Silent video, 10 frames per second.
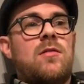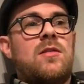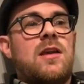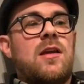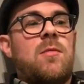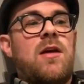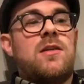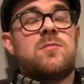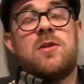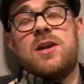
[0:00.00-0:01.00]
taking a bit of
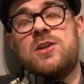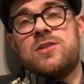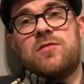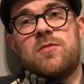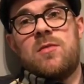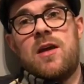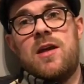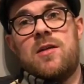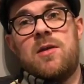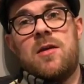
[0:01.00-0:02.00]
inspiration from that
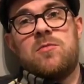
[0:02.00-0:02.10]
anyway.